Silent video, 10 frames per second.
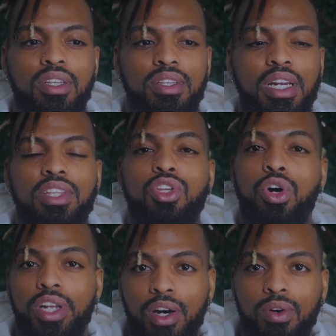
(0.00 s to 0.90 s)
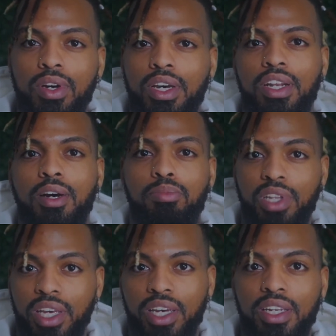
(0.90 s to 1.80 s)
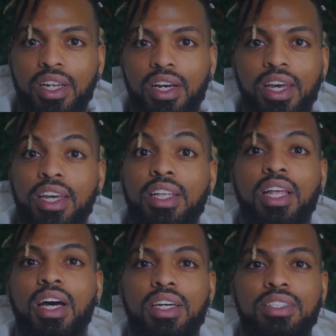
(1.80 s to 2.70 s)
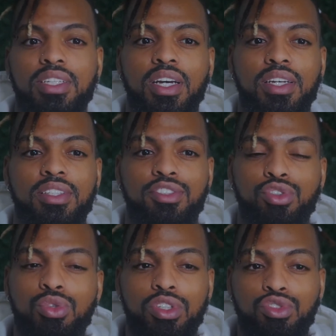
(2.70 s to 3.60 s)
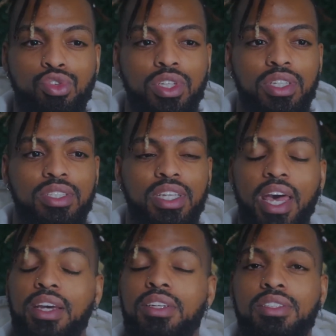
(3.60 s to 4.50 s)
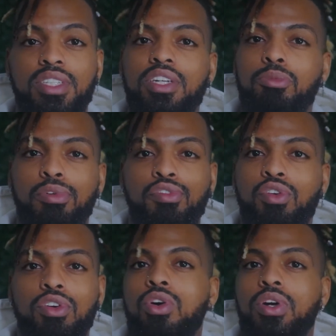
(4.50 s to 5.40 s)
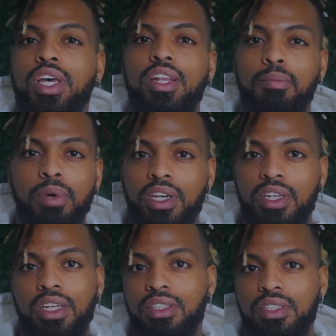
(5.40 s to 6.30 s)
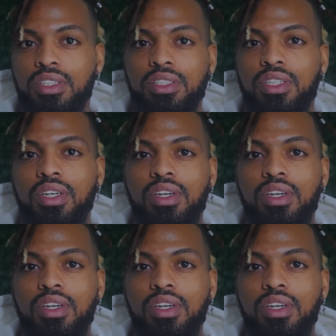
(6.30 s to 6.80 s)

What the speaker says: that I thought out and I planned and I analyzed and I truly sat and considered before going ahead and making that decision.